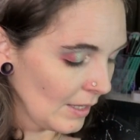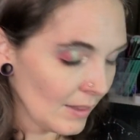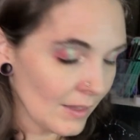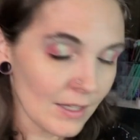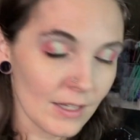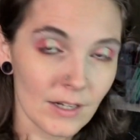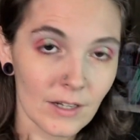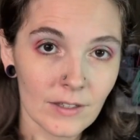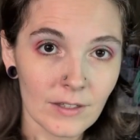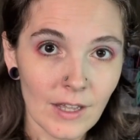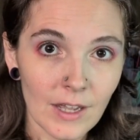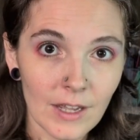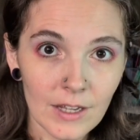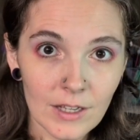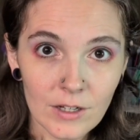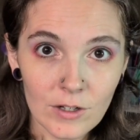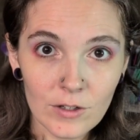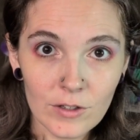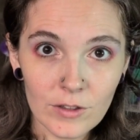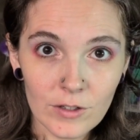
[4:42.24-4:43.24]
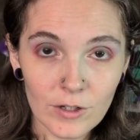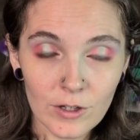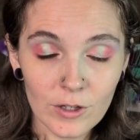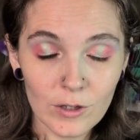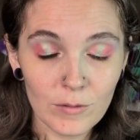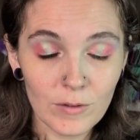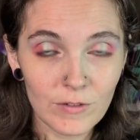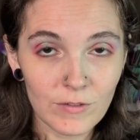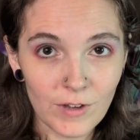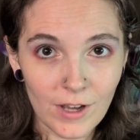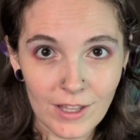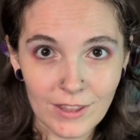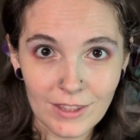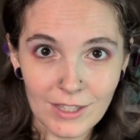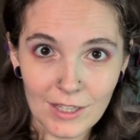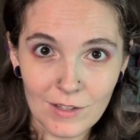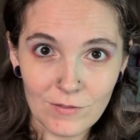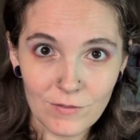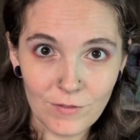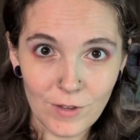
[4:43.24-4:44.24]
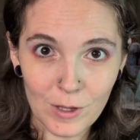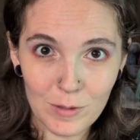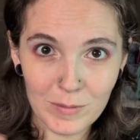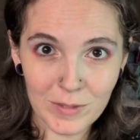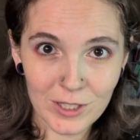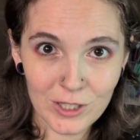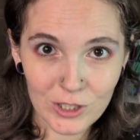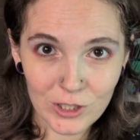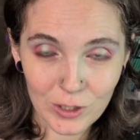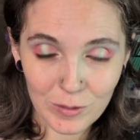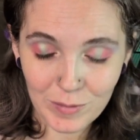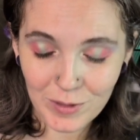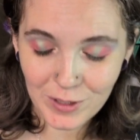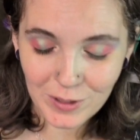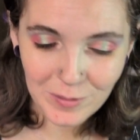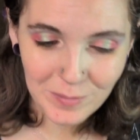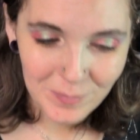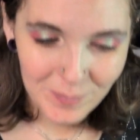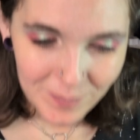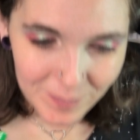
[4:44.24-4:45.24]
And then on the inner third, we've got that Family shimmer.